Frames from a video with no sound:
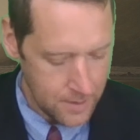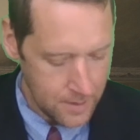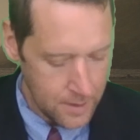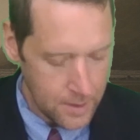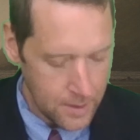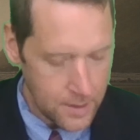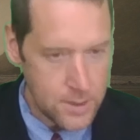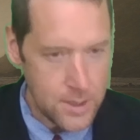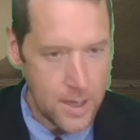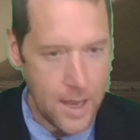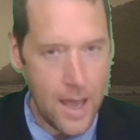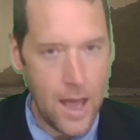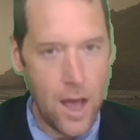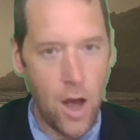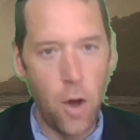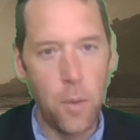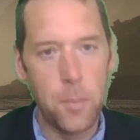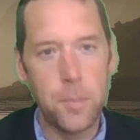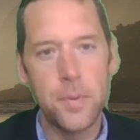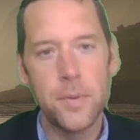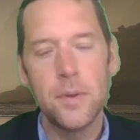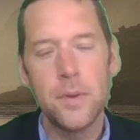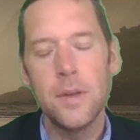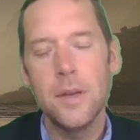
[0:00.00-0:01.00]
to
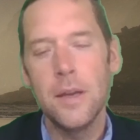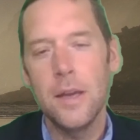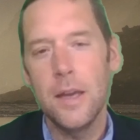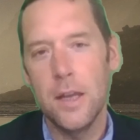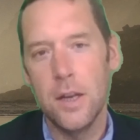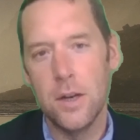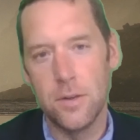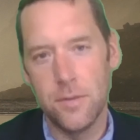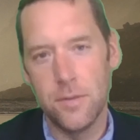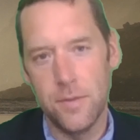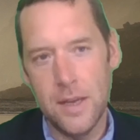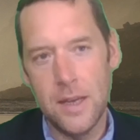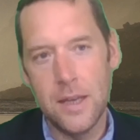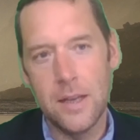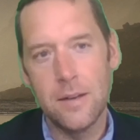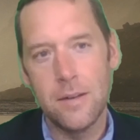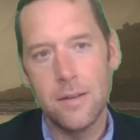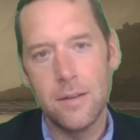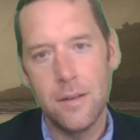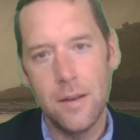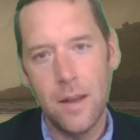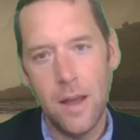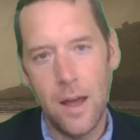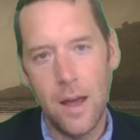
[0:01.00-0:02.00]
help intervene
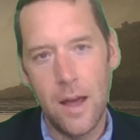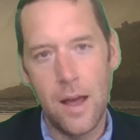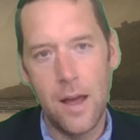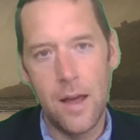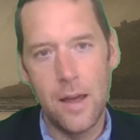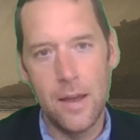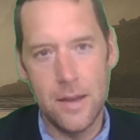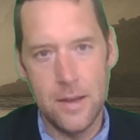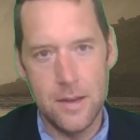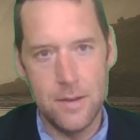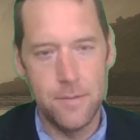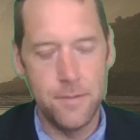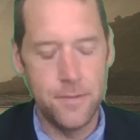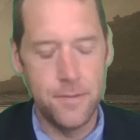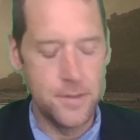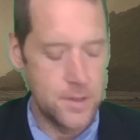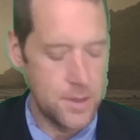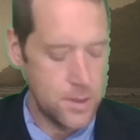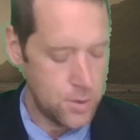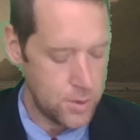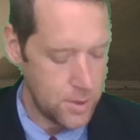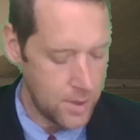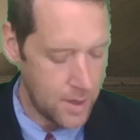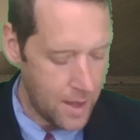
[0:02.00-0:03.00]
in
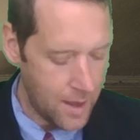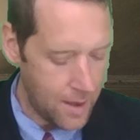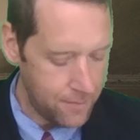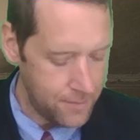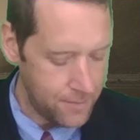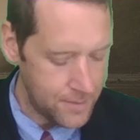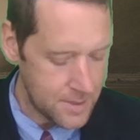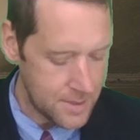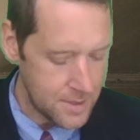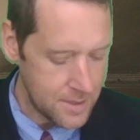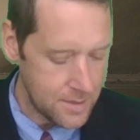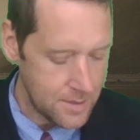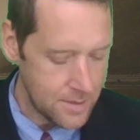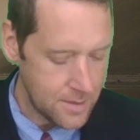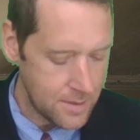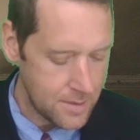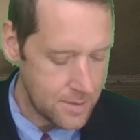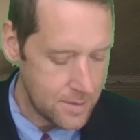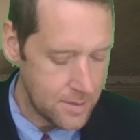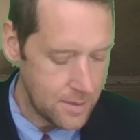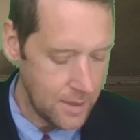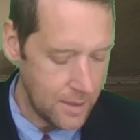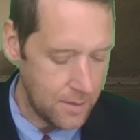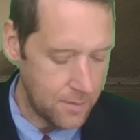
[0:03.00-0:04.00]
physician
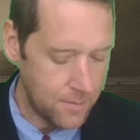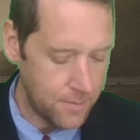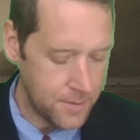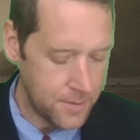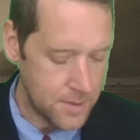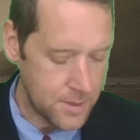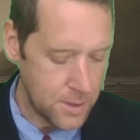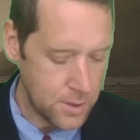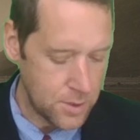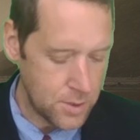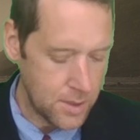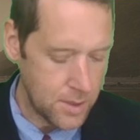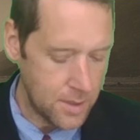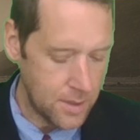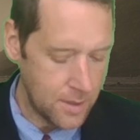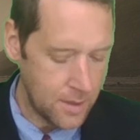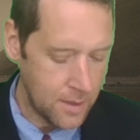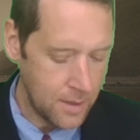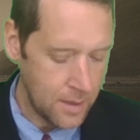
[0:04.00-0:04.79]
offices, in physician